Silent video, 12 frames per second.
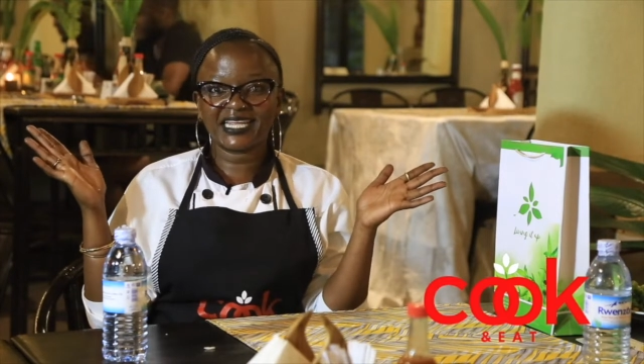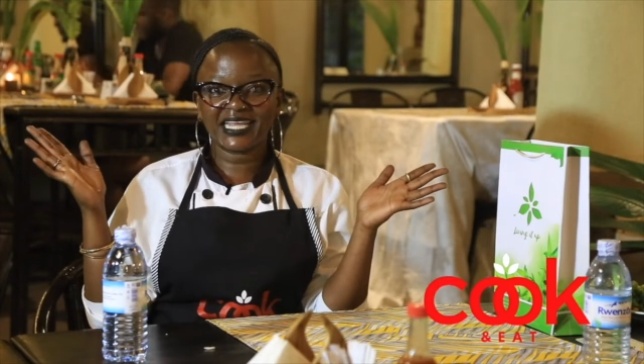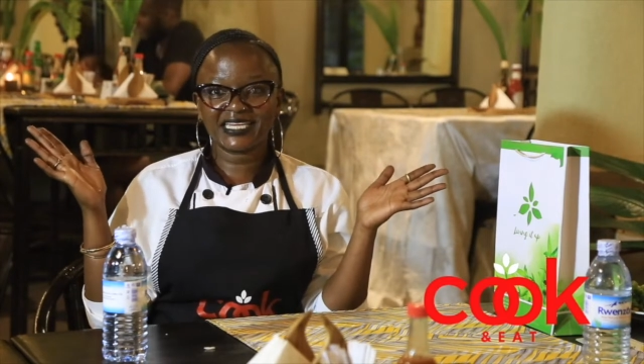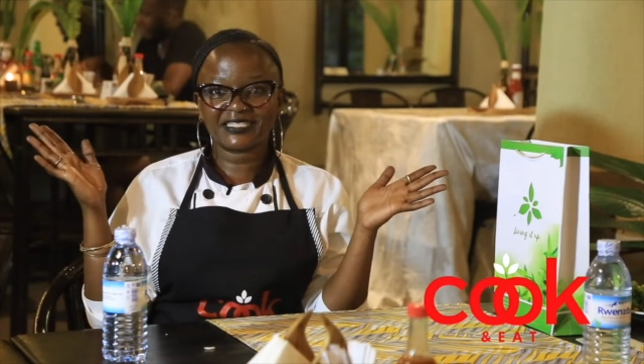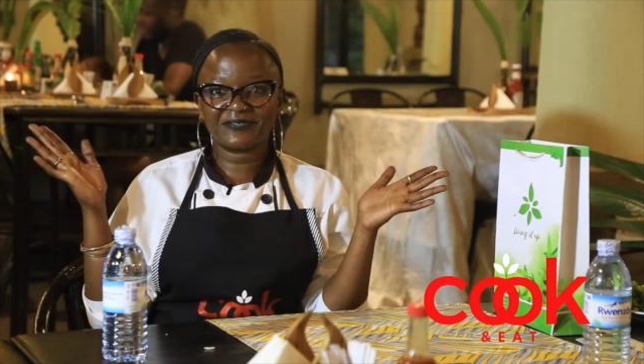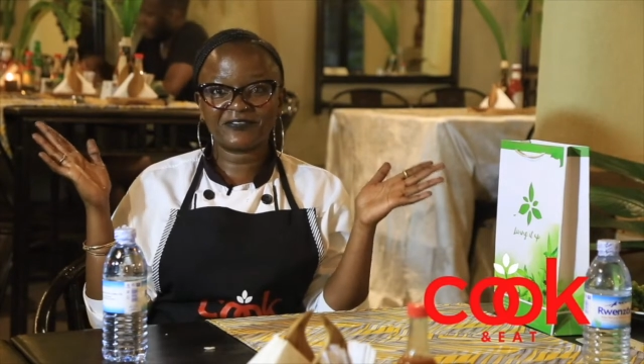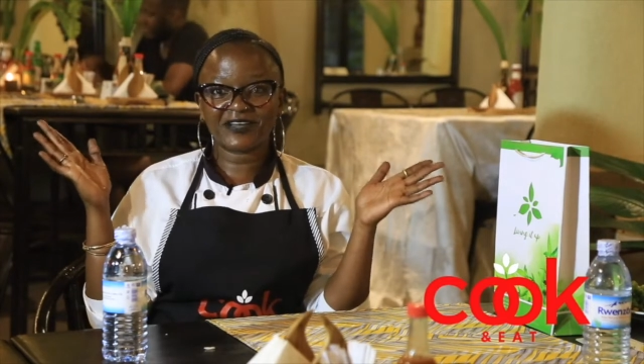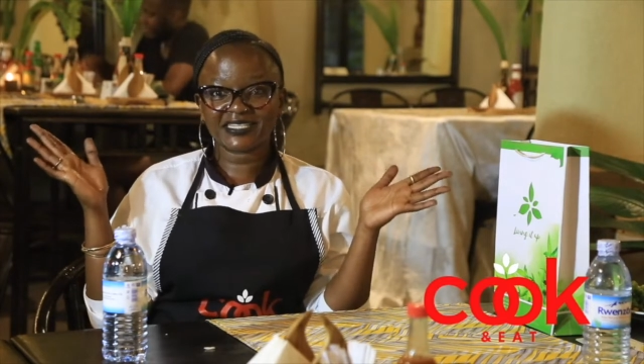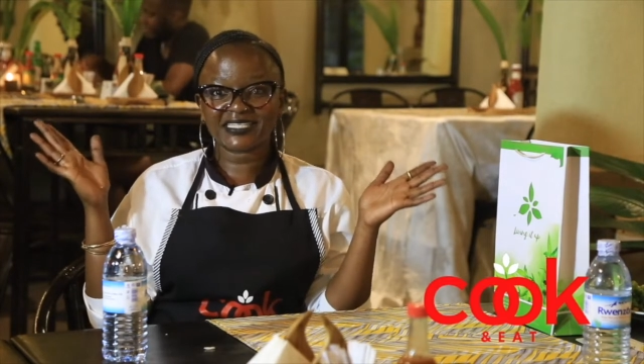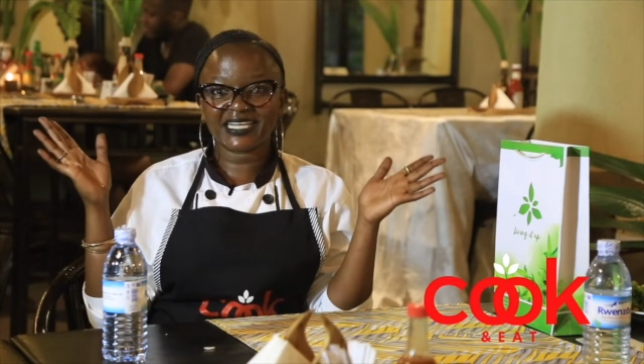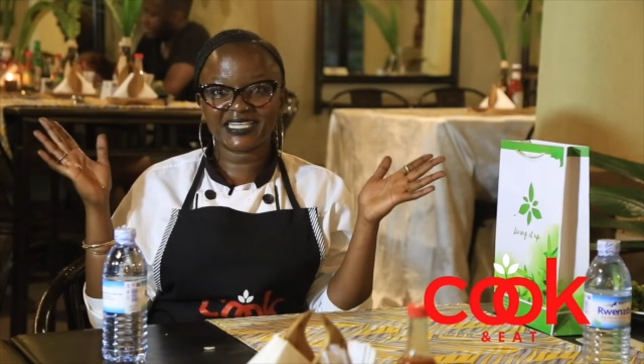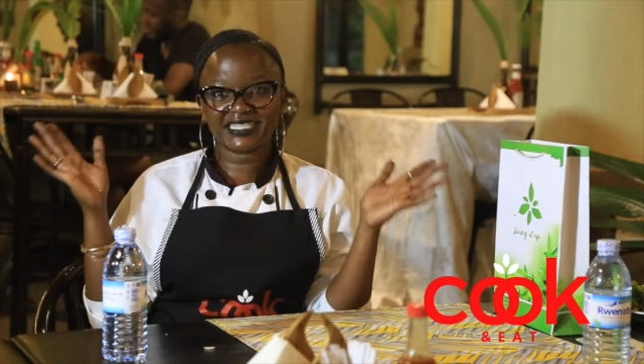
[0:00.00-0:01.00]
Eat
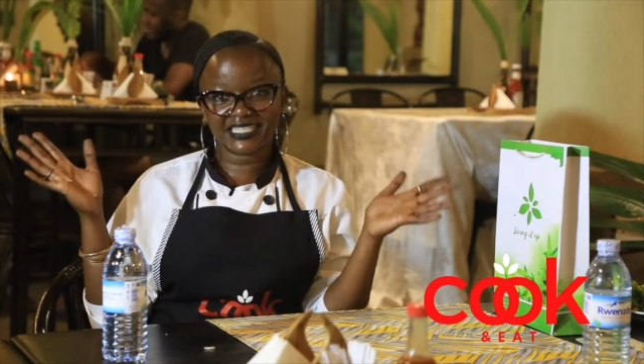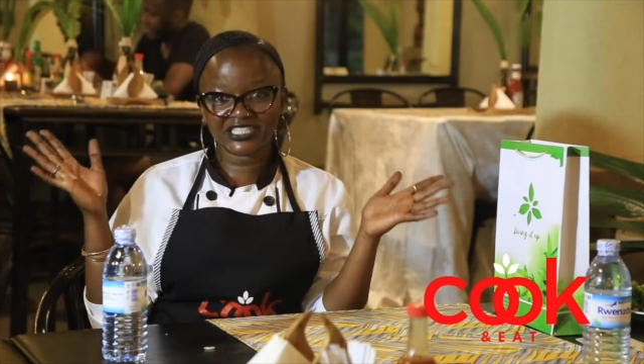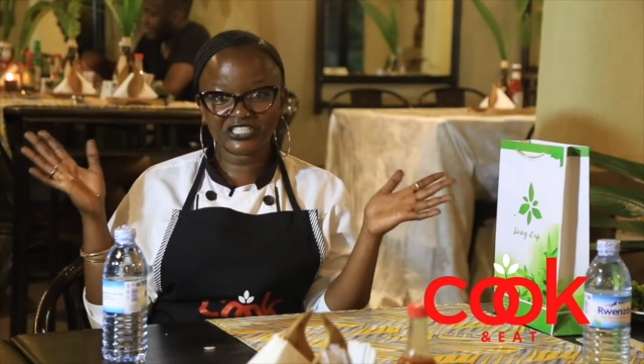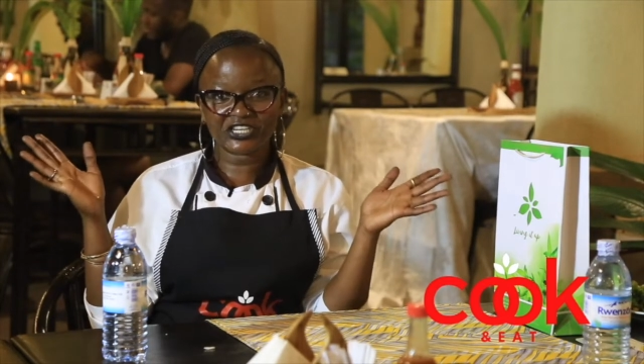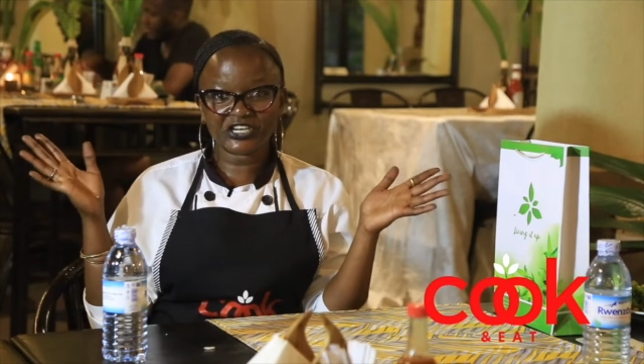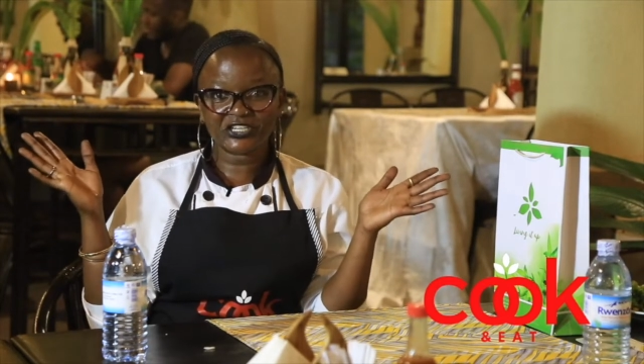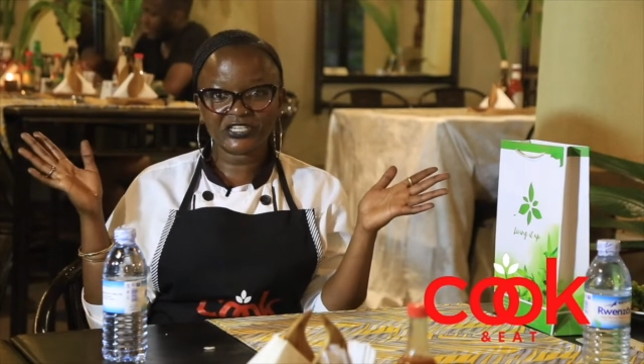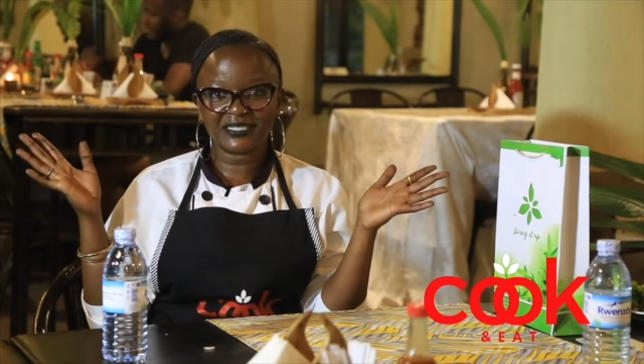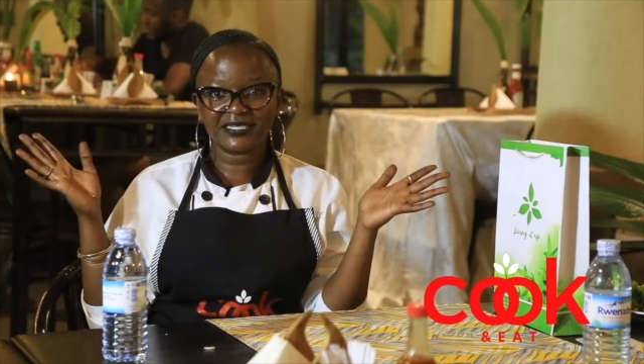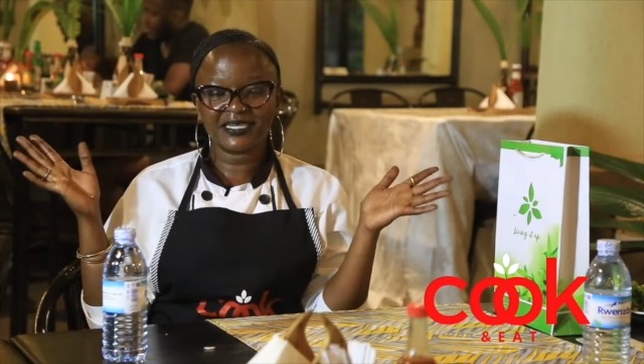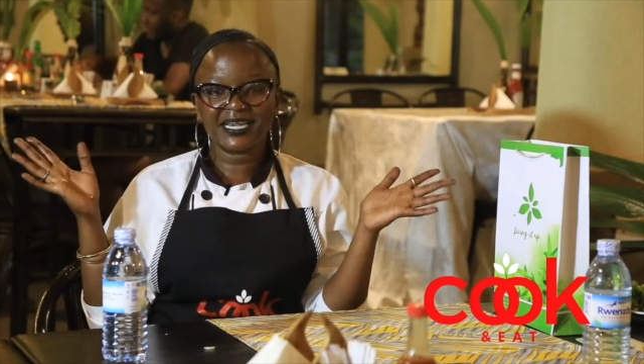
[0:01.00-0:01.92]
first edition.